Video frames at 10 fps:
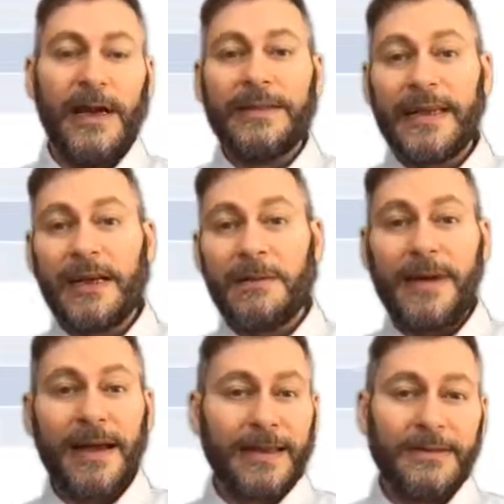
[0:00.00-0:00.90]
and then come
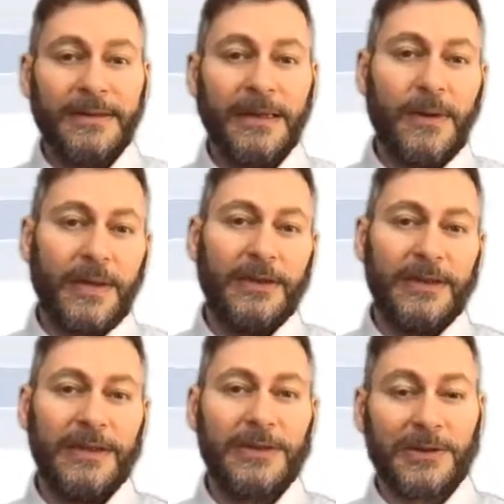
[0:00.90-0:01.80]
back and see whether you
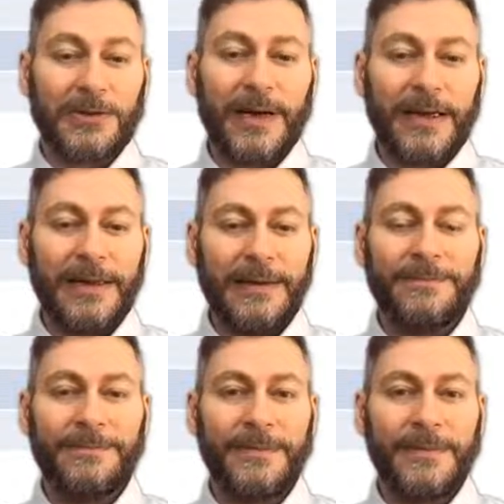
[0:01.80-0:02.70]
did it correctly.